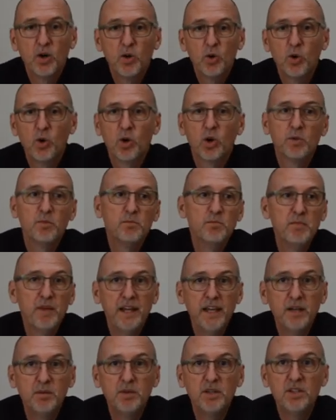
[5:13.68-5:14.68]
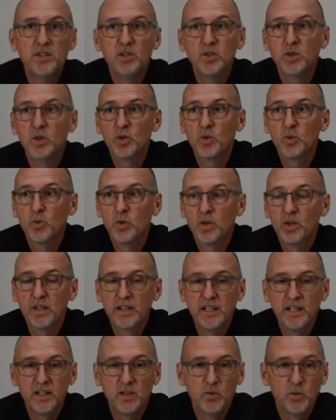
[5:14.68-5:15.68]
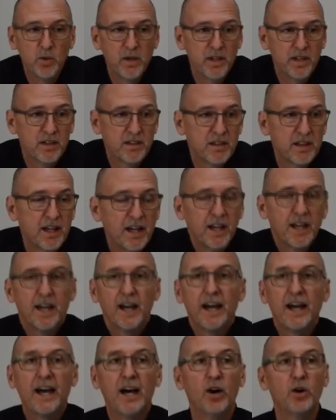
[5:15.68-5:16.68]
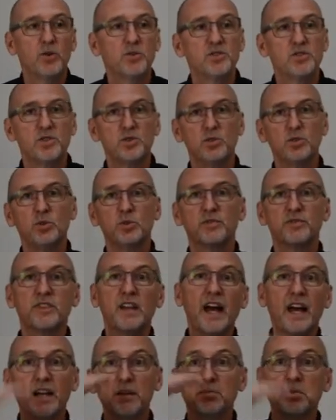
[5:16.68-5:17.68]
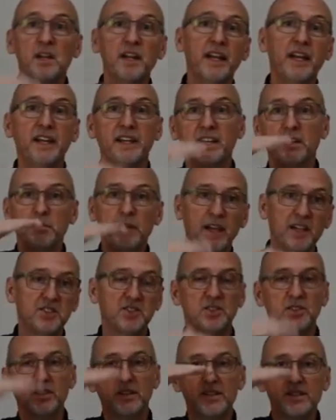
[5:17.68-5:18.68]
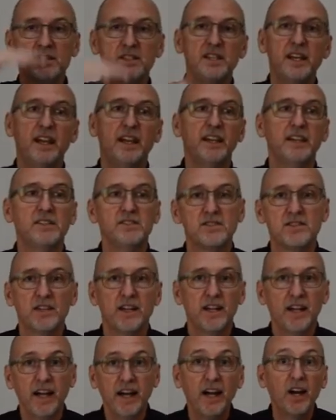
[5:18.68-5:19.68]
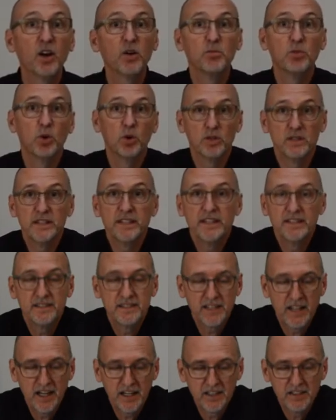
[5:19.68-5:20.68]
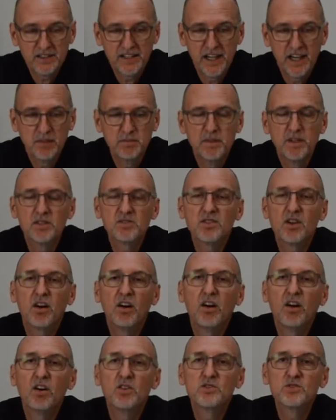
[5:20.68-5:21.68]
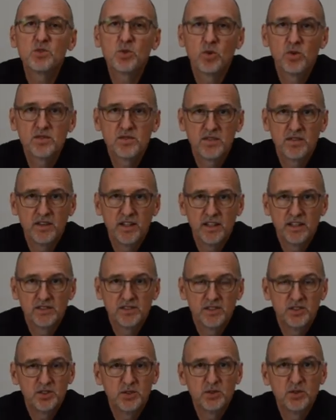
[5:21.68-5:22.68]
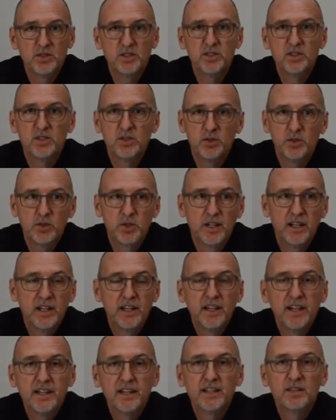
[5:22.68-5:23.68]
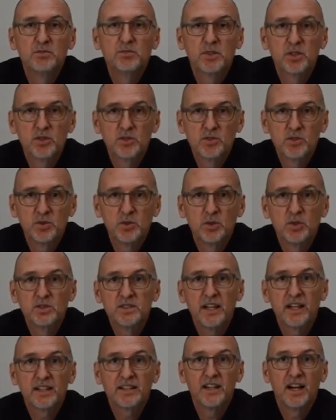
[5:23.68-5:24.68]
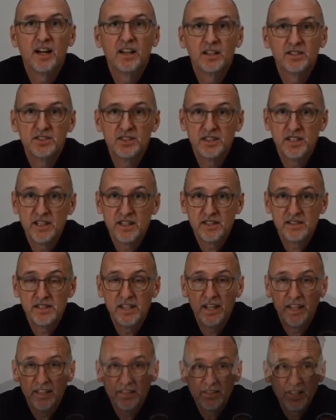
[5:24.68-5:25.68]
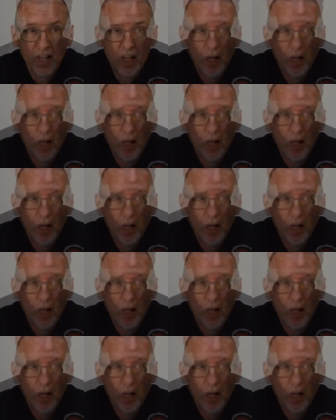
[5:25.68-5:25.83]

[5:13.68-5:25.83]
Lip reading: or maybe you're working with how to fly a plane and make sure it stays airborne the entire time. There's all sorts of things that you can do in middle school technology these days.